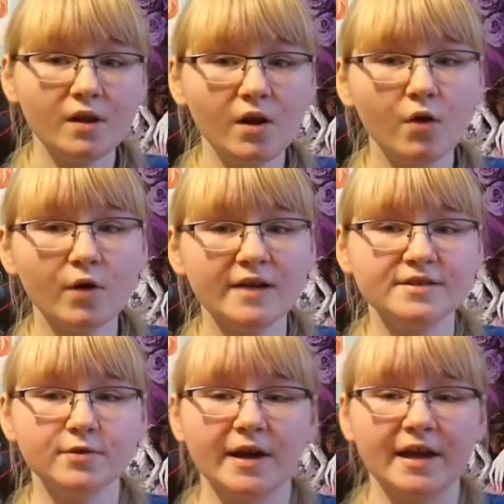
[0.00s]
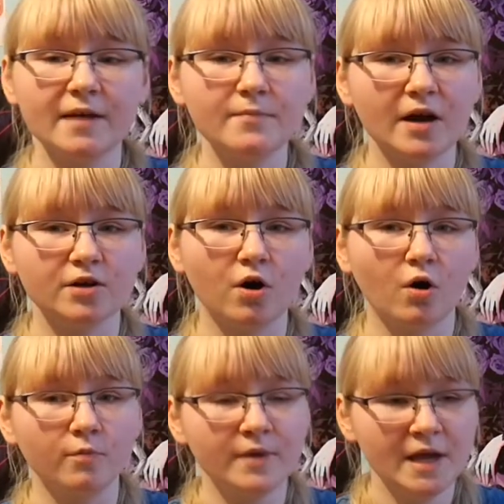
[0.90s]
Okay, so I came back
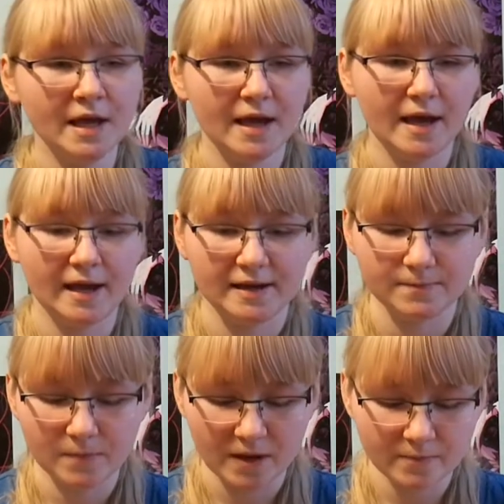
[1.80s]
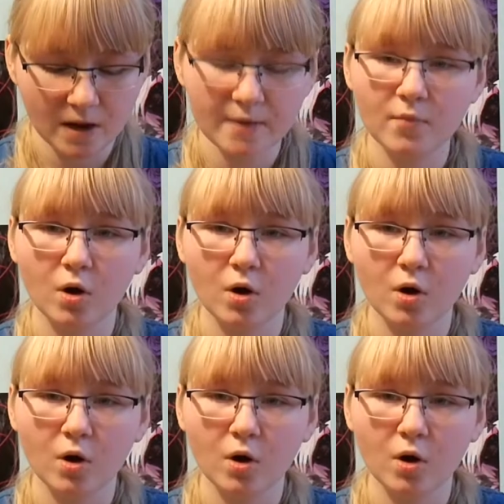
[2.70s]
home, and my mom